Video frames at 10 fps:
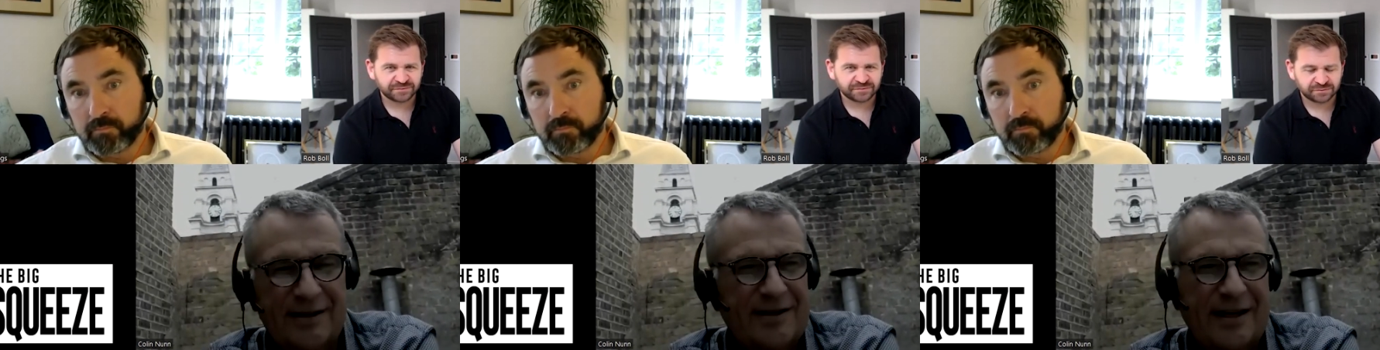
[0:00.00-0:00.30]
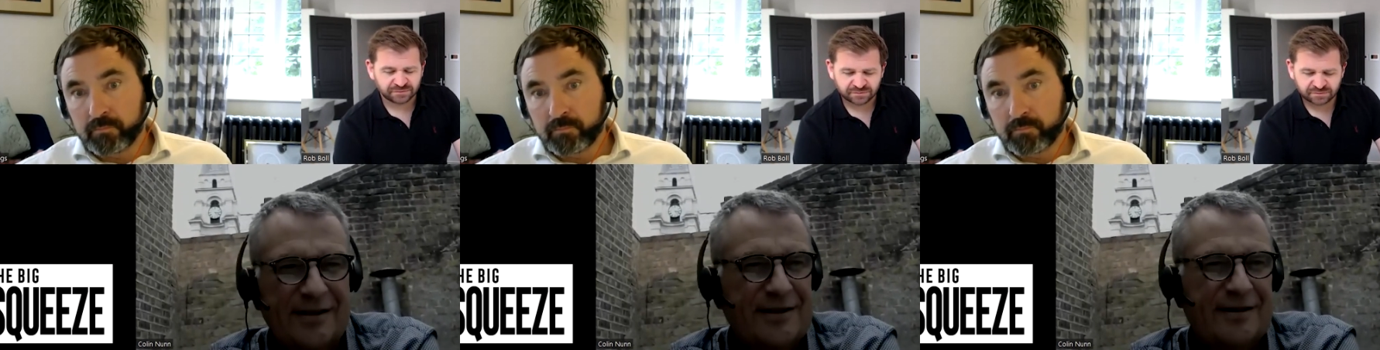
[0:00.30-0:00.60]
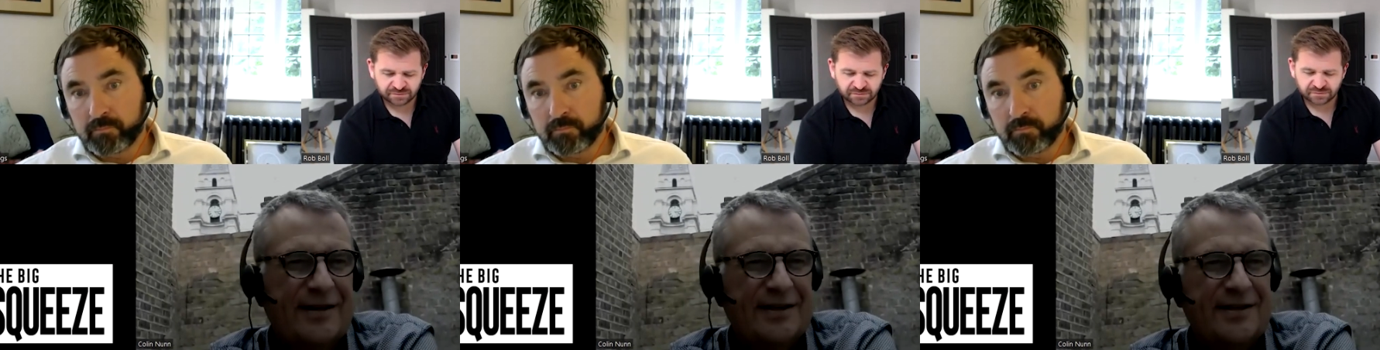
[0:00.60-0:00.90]
Speaker 1: is that's
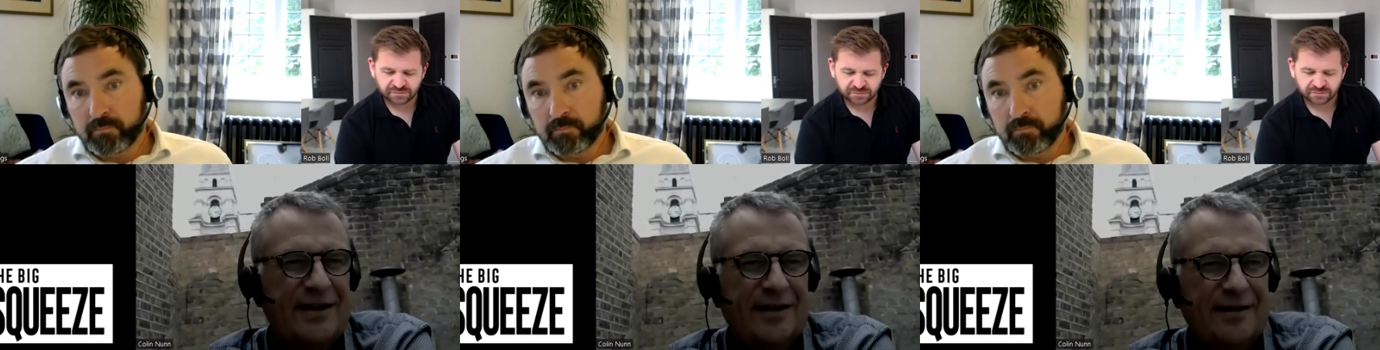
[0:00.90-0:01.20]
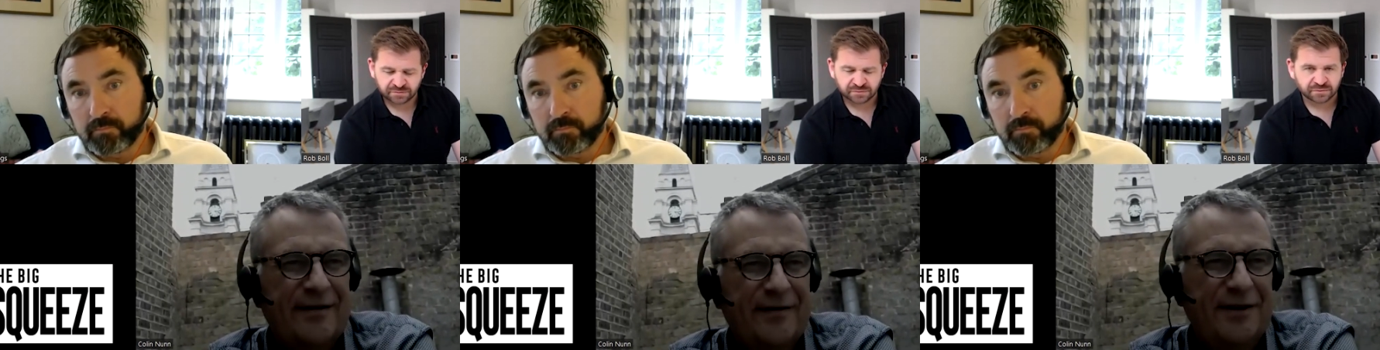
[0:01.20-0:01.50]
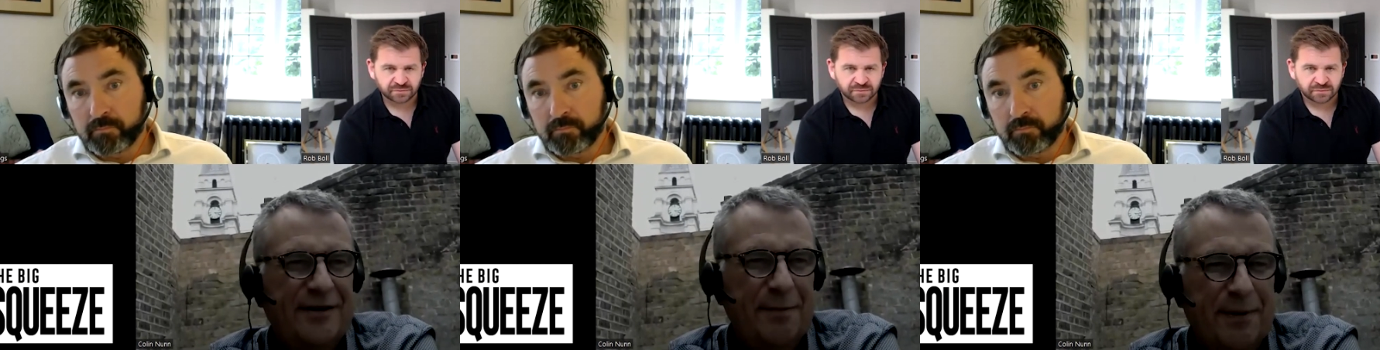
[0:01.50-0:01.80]
that's that's death
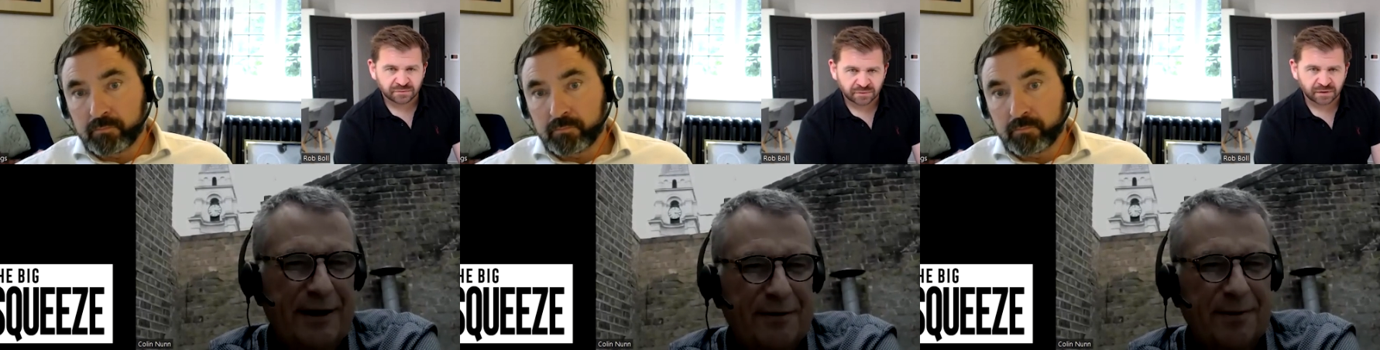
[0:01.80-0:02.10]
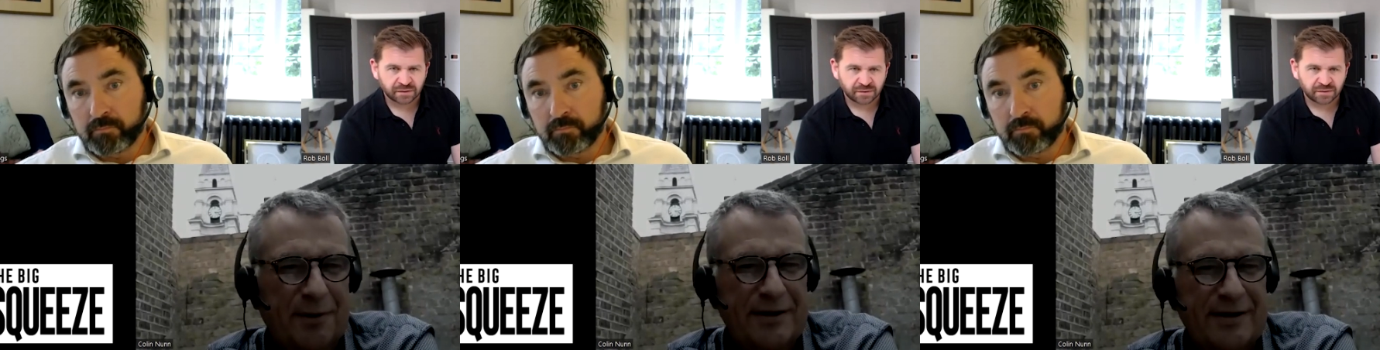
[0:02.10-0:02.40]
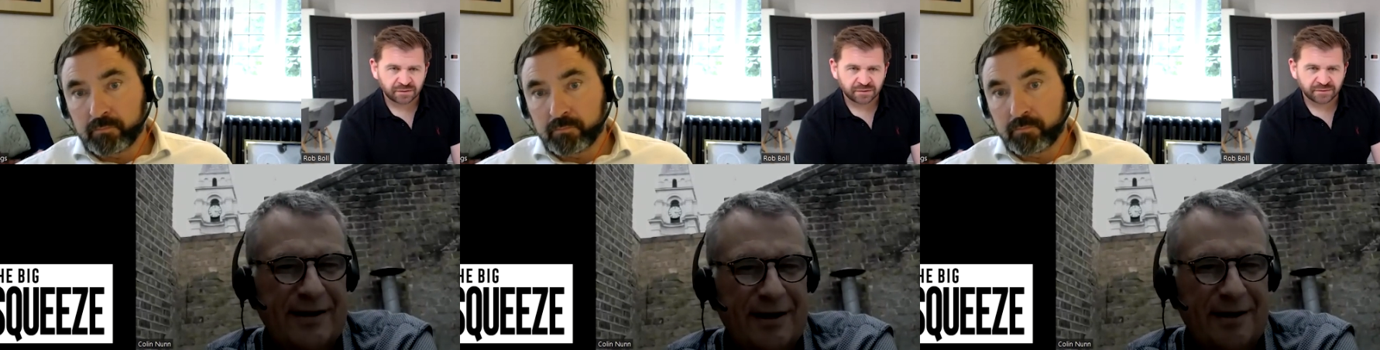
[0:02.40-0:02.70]
you don't pay your
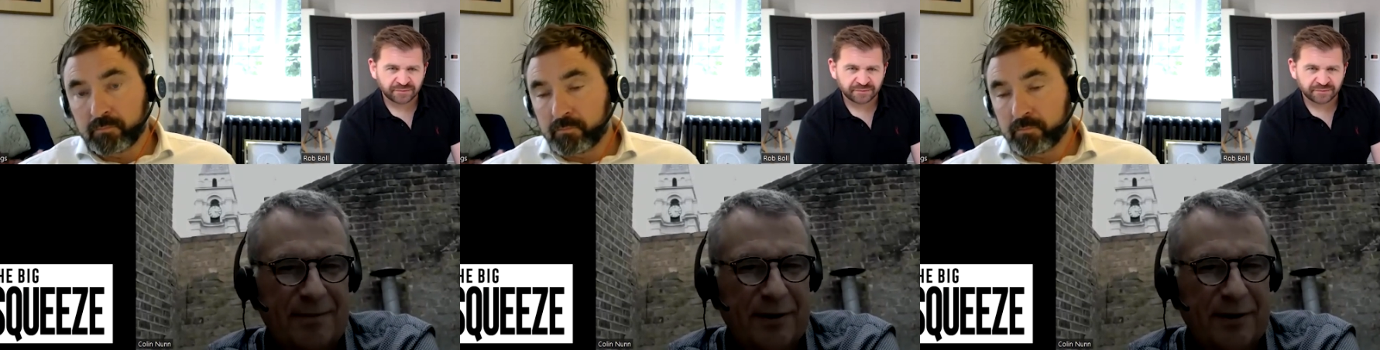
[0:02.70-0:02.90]
employees at the end